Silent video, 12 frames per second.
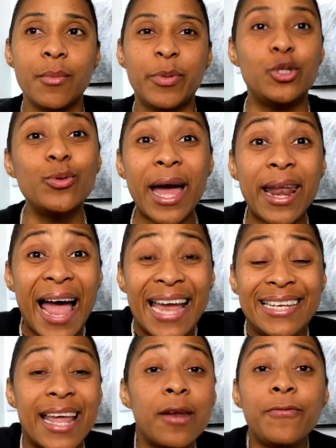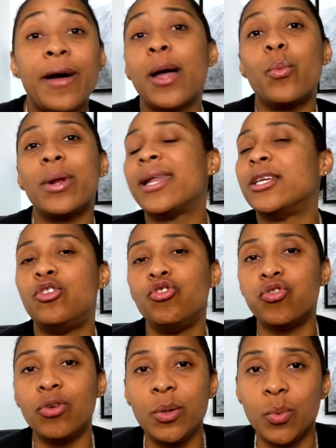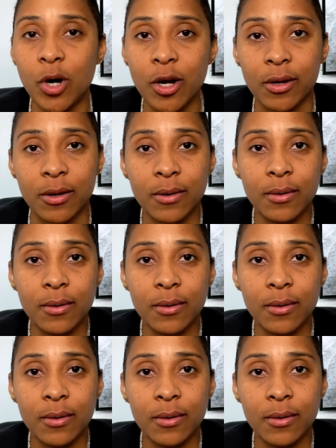But you got to identify what it is you truly want.